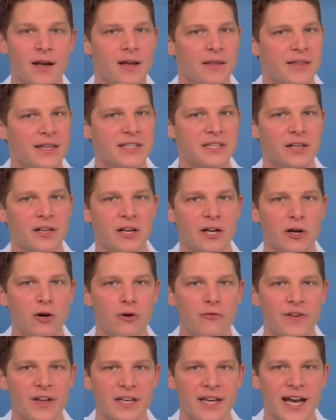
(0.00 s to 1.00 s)
These
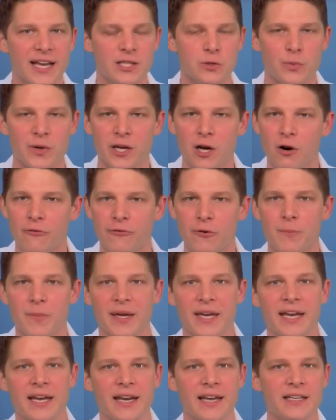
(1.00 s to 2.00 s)
clinical vignettes, we go from
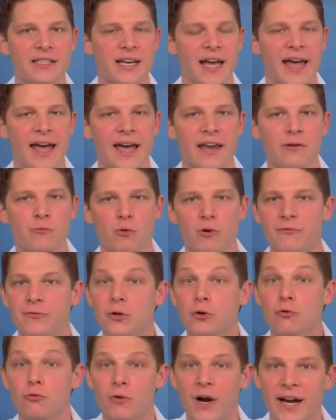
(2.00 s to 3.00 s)
beginning to end,
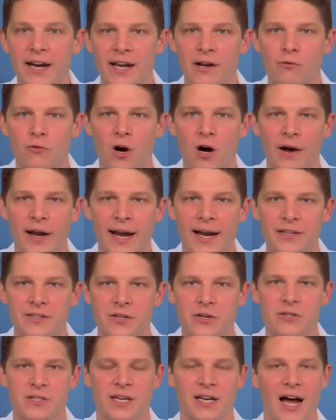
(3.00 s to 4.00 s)
review right and wrong
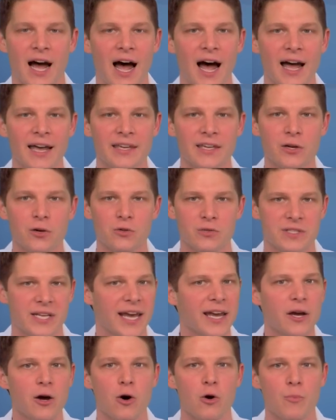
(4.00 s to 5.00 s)
answers and high yield
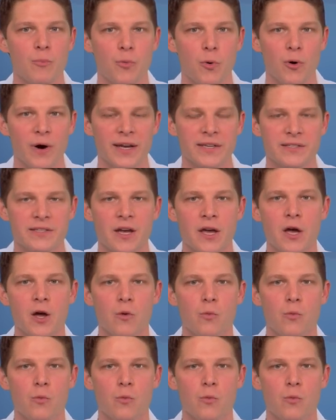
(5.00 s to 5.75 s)
take home points,